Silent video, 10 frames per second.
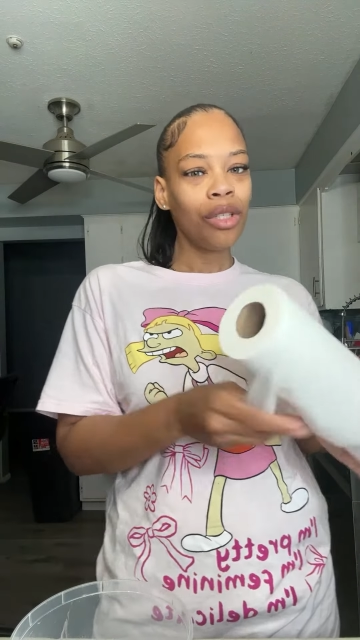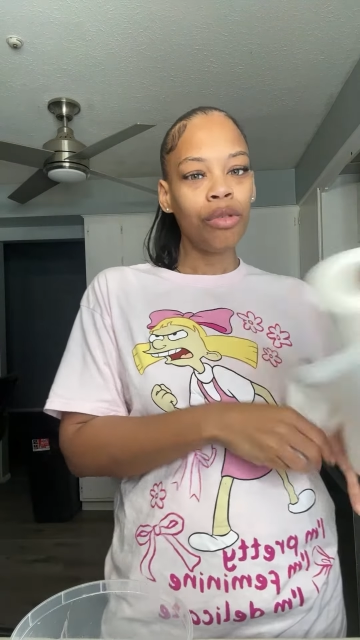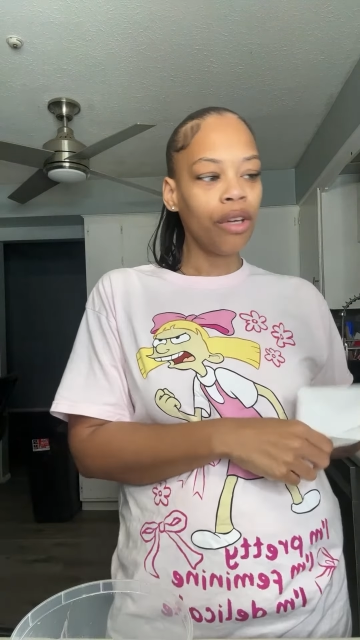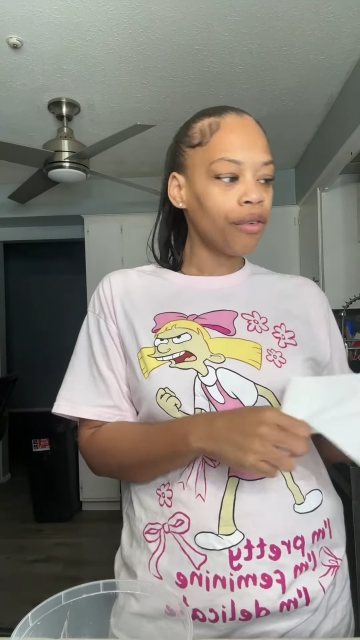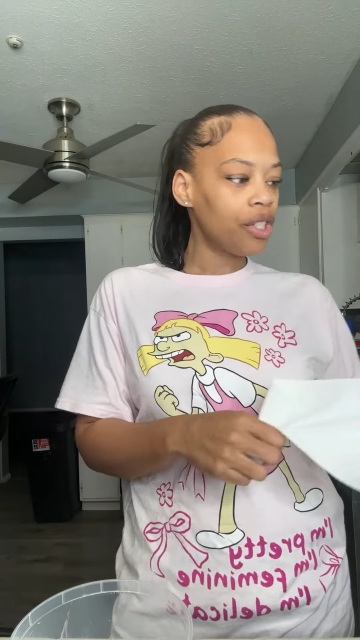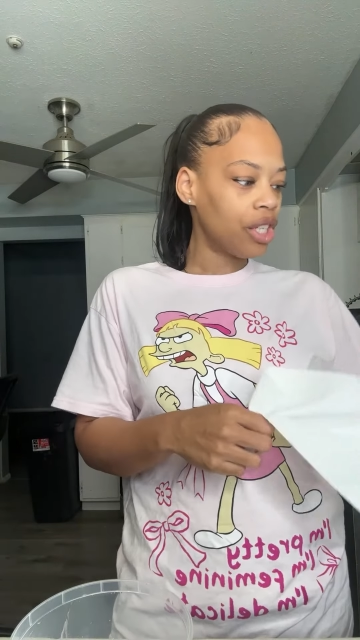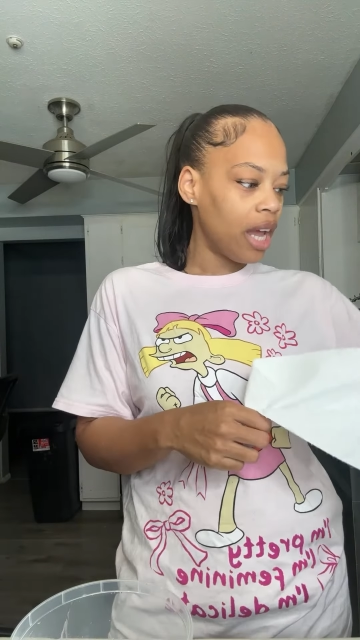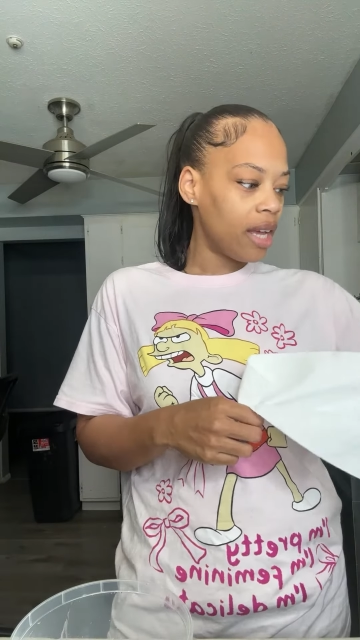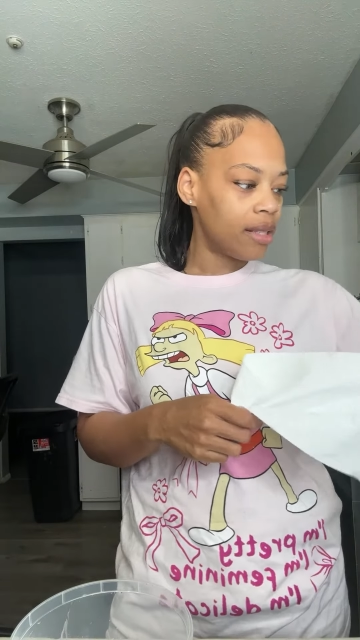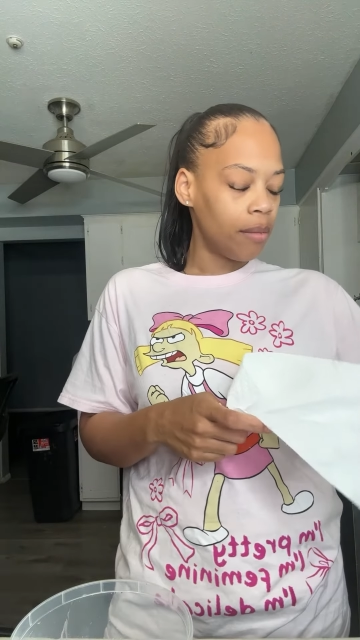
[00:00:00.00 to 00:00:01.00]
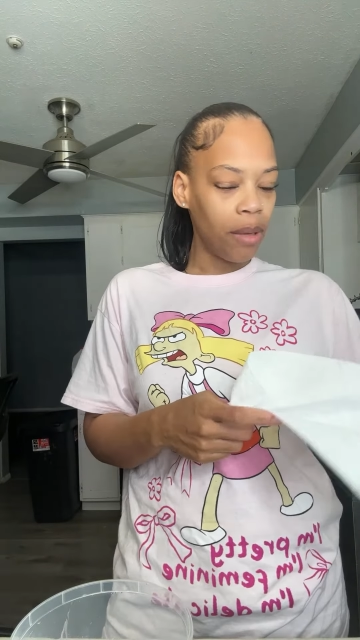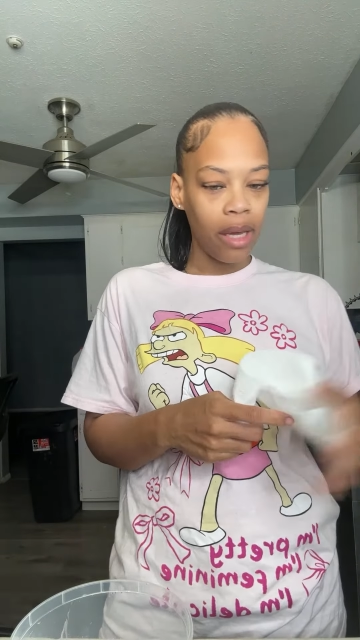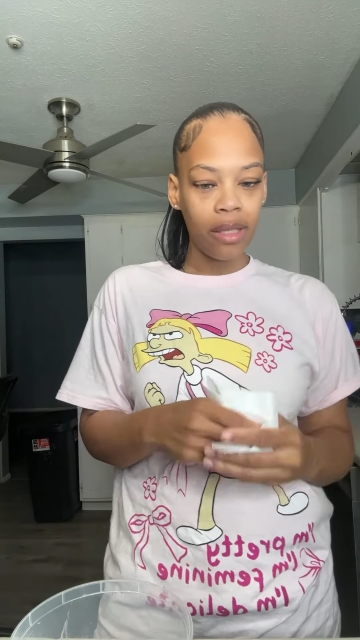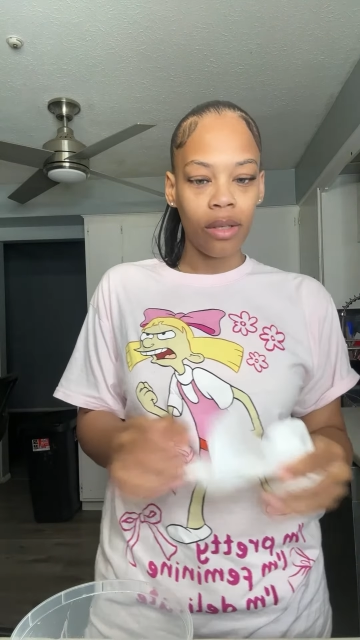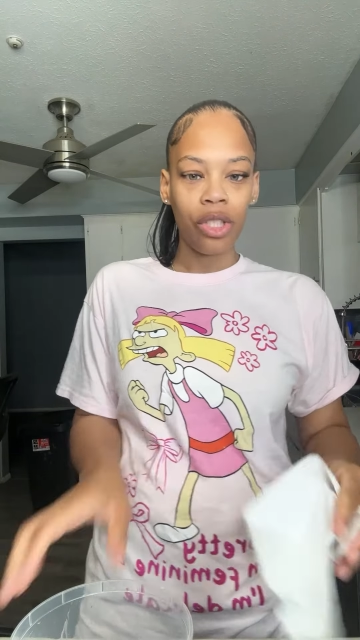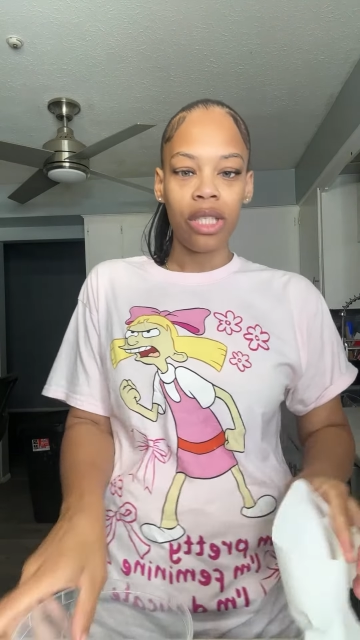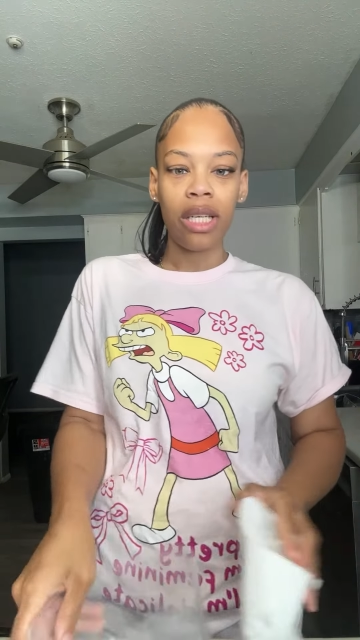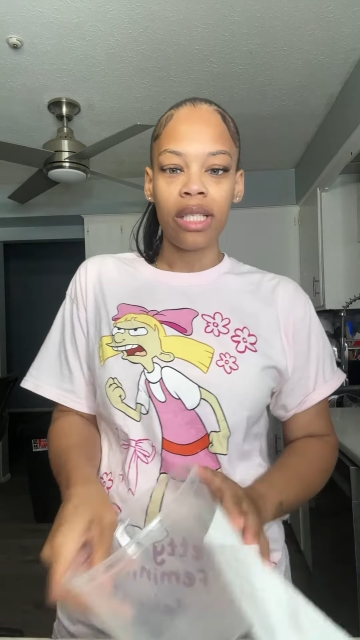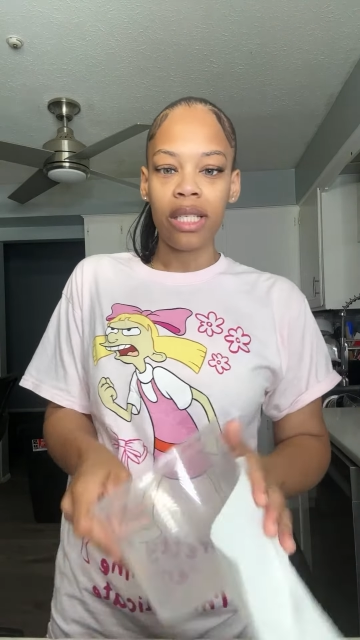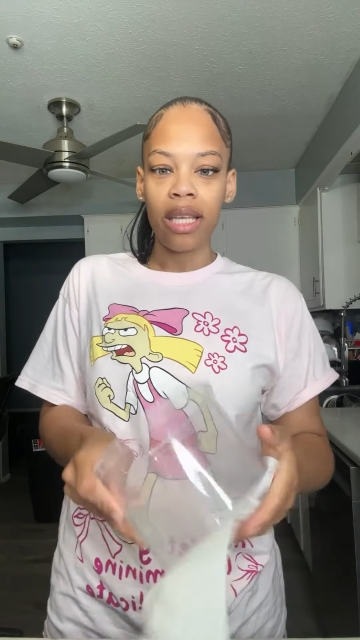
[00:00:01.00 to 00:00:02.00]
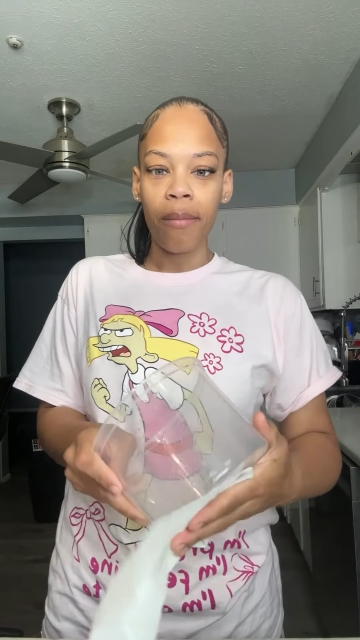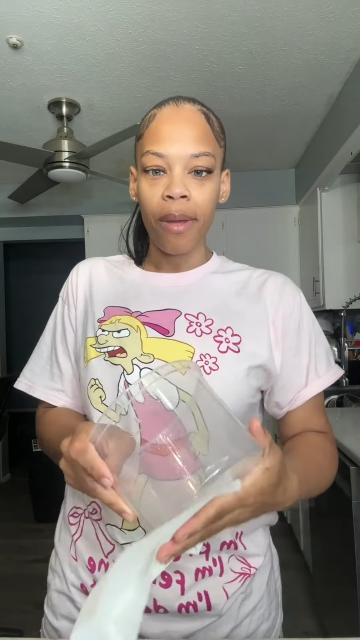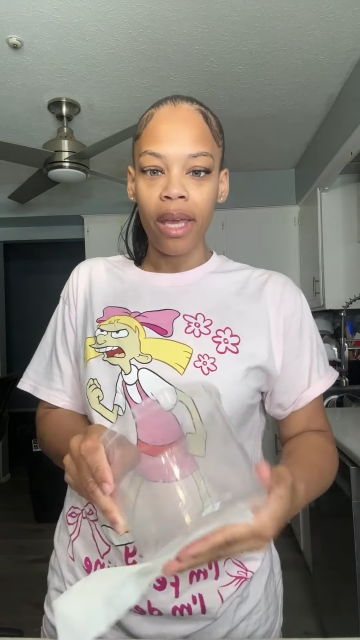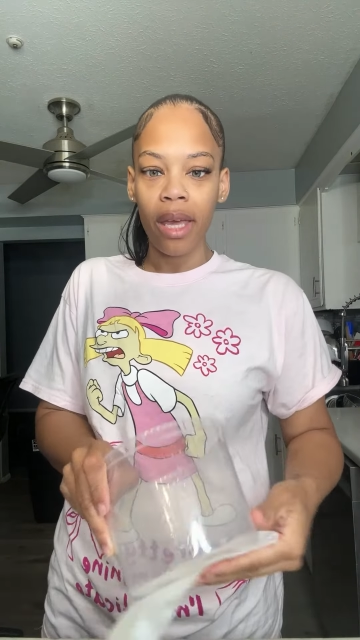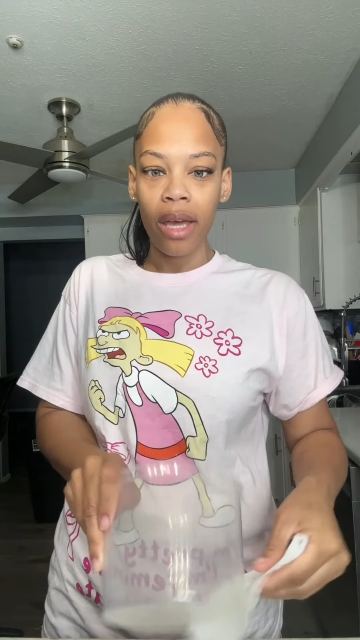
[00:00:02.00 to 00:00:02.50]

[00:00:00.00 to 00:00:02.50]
different shades of pink. So she did just say pink and